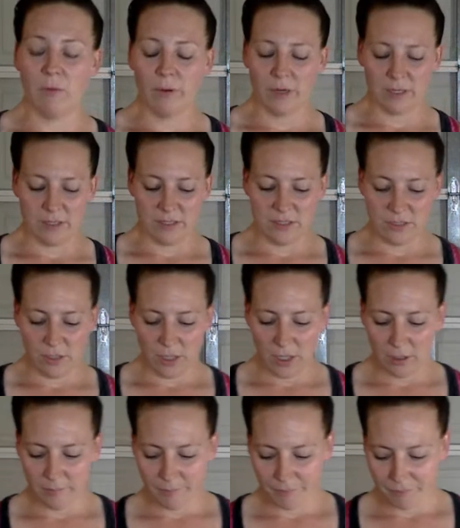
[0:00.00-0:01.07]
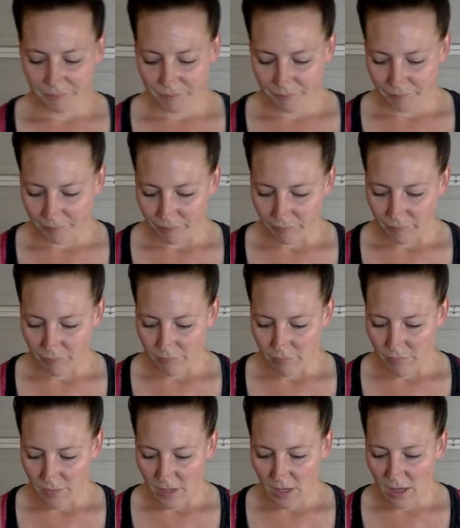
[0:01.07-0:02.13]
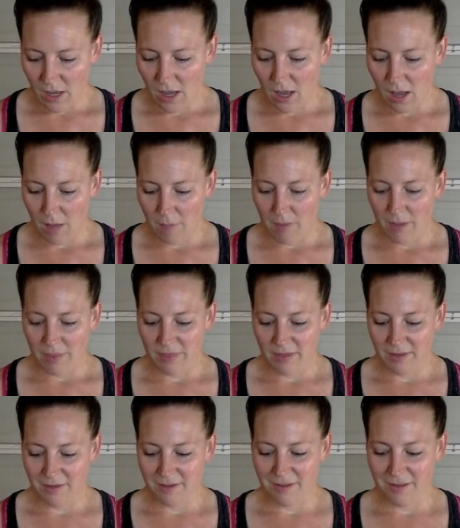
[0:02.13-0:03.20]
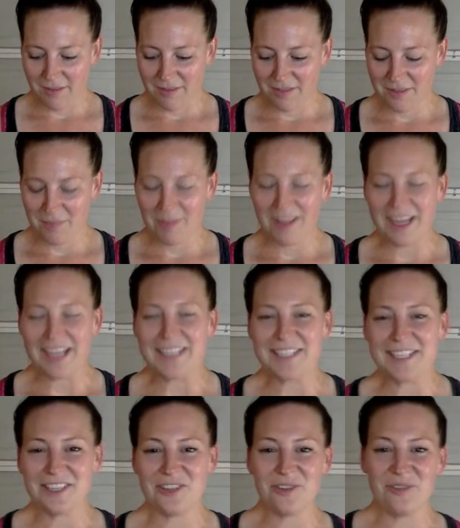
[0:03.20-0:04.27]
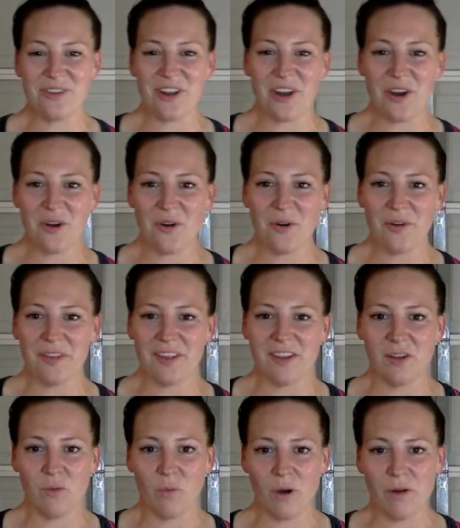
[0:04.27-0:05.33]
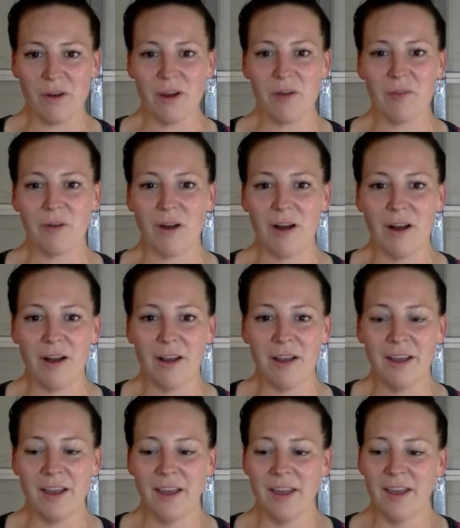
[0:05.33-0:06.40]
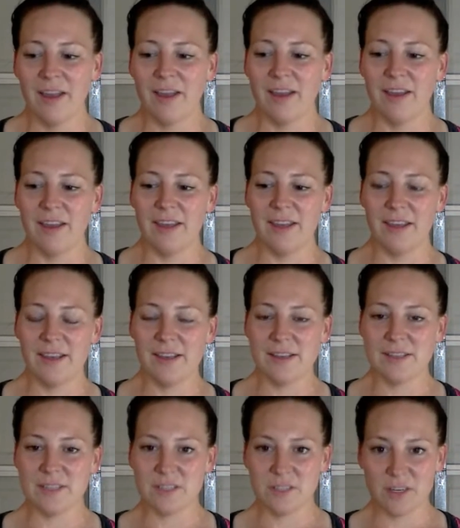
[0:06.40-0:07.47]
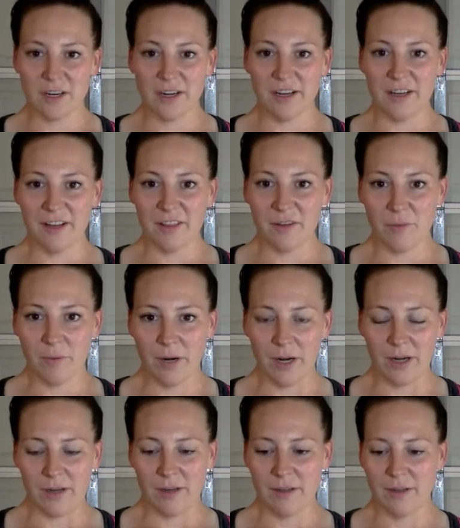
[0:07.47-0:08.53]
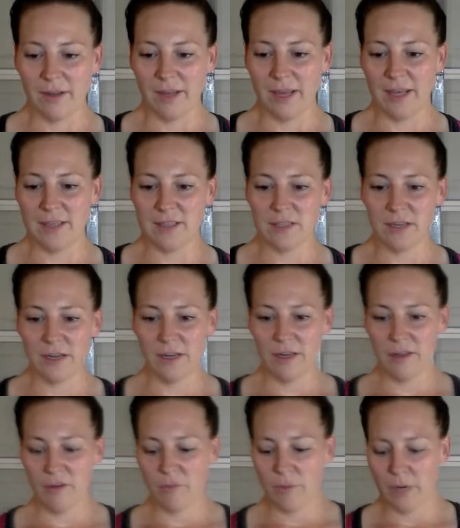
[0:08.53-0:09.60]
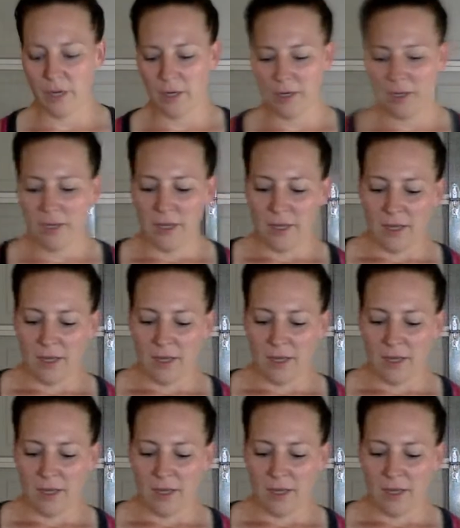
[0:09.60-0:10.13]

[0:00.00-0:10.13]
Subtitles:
know where to start, the place that you know that you won't go wrong is starting in the Word. Okay, starting in the Word.